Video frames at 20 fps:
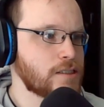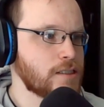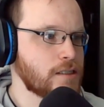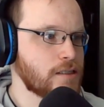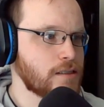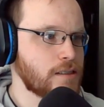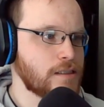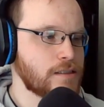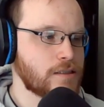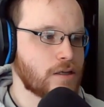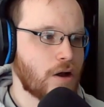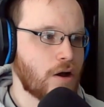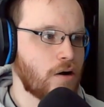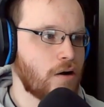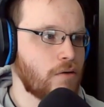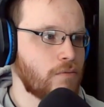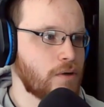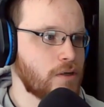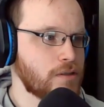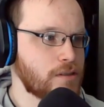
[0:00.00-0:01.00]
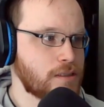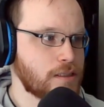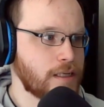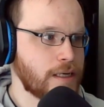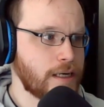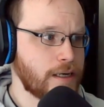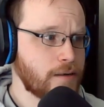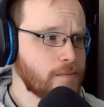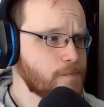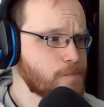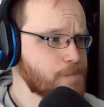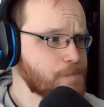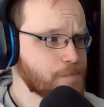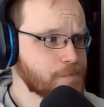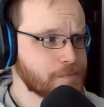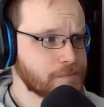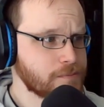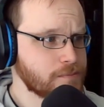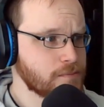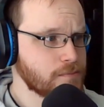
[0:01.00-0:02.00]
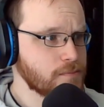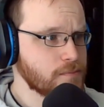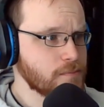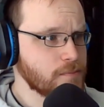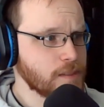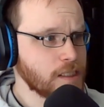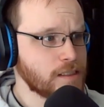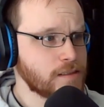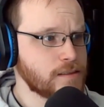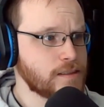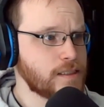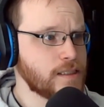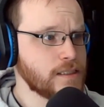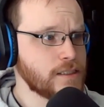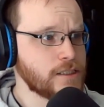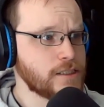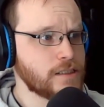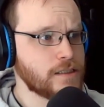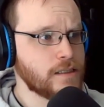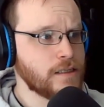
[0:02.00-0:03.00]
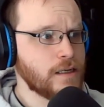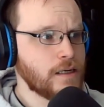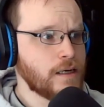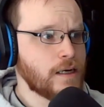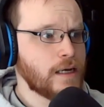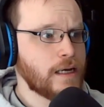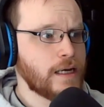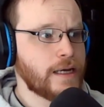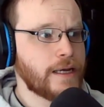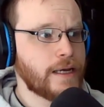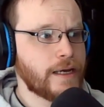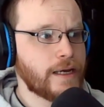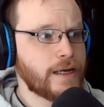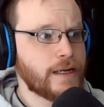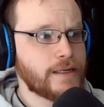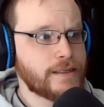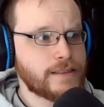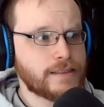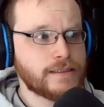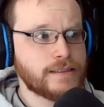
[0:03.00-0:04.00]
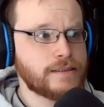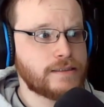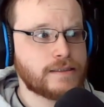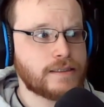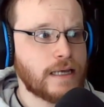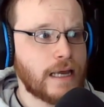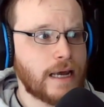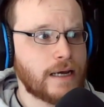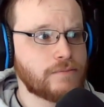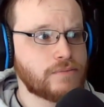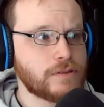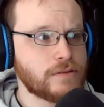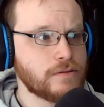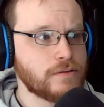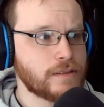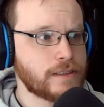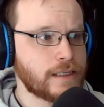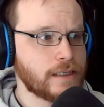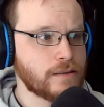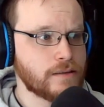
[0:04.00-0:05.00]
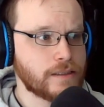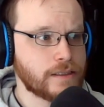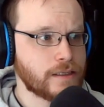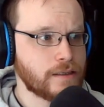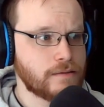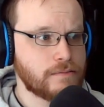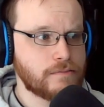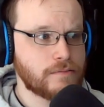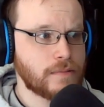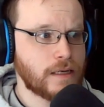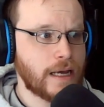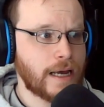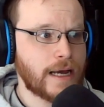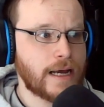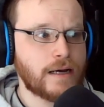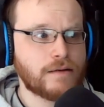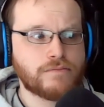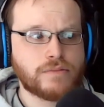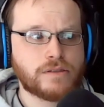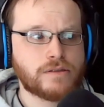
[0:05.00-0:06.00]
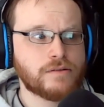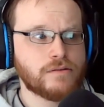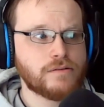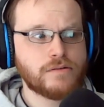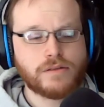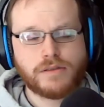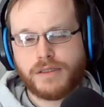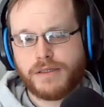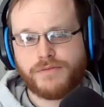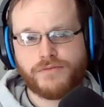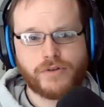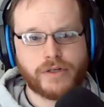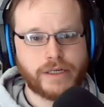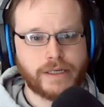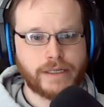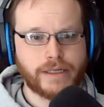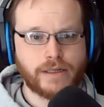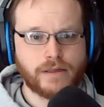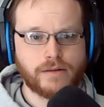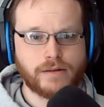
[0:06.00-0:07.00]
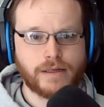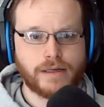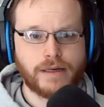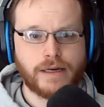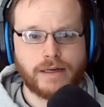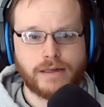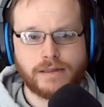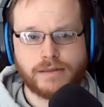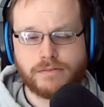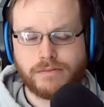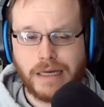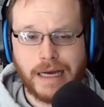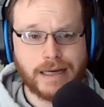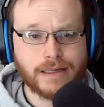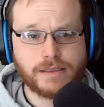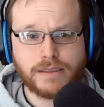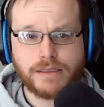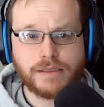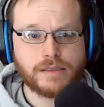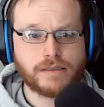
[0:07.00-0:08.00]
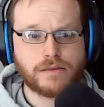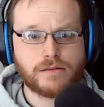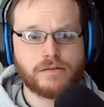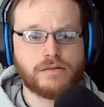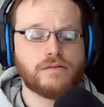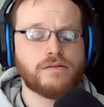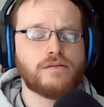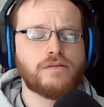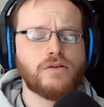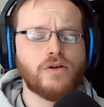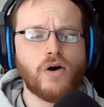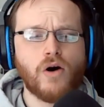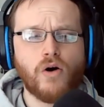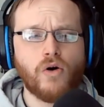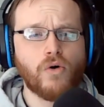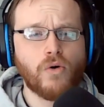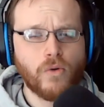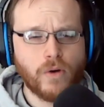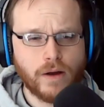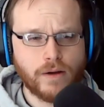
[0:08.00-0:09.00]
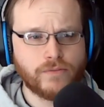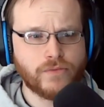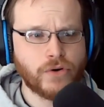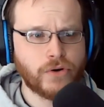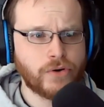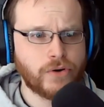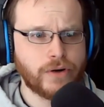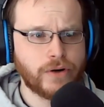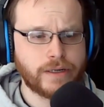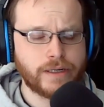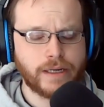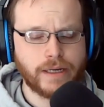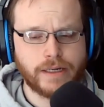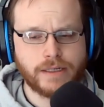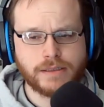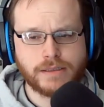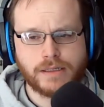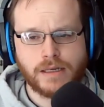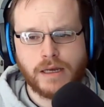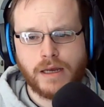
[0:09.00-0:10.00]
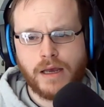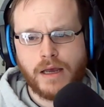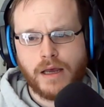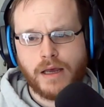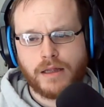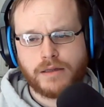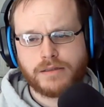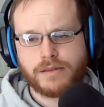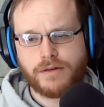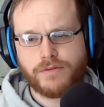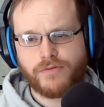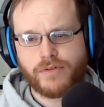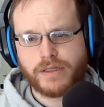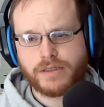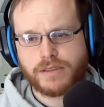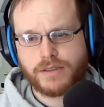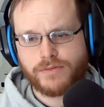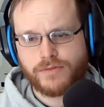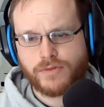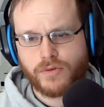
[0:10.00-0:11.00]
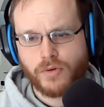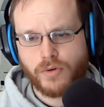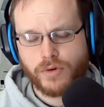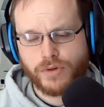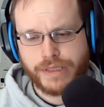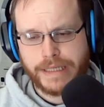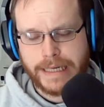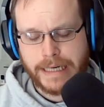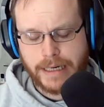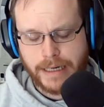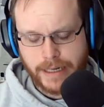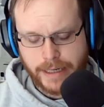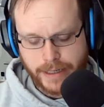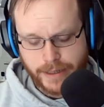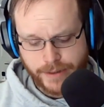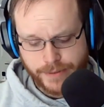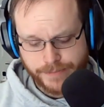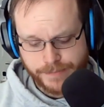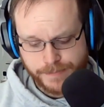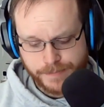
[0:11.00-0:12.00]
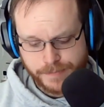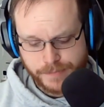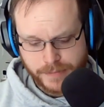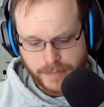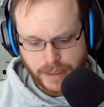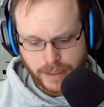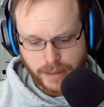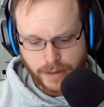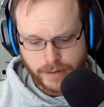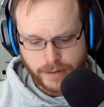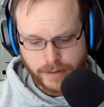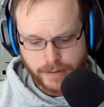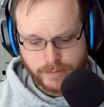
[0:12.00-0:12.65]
year. He's almost there this year, and he's absolutely killing it, absolutely freaking killing it, and as is the whole of the Hurricanes defensive core there. And yeah,